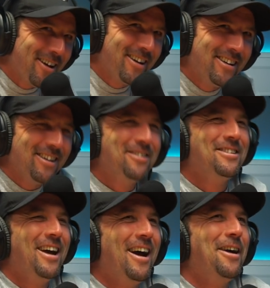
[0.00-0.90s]
like, it,
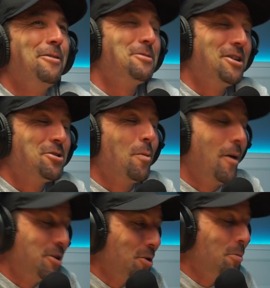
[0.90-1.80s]
yeah, it was
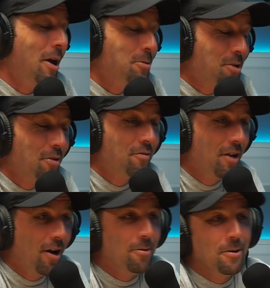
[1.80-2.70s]
inspirational, mate. It was a good
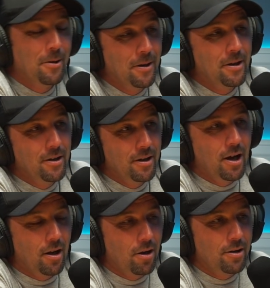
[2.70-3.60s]
video. Yeah,
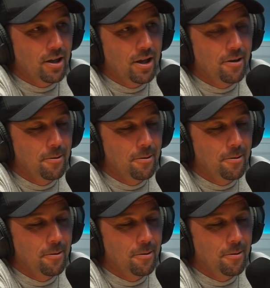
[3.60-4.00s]
yeah, I like the kid.